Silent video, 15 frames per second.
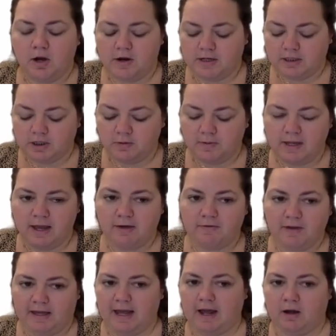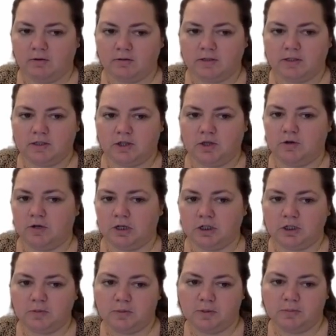All right, so we have counts,
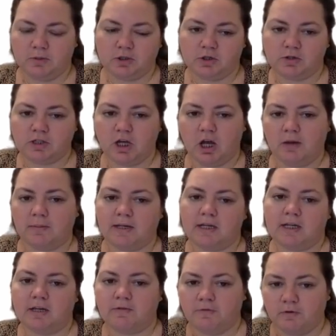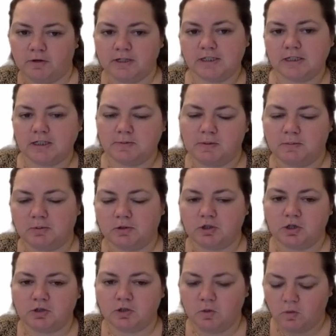32 people chose comedy, 46 people
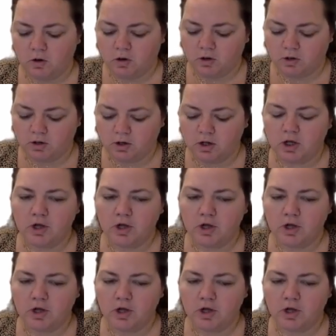chose horror,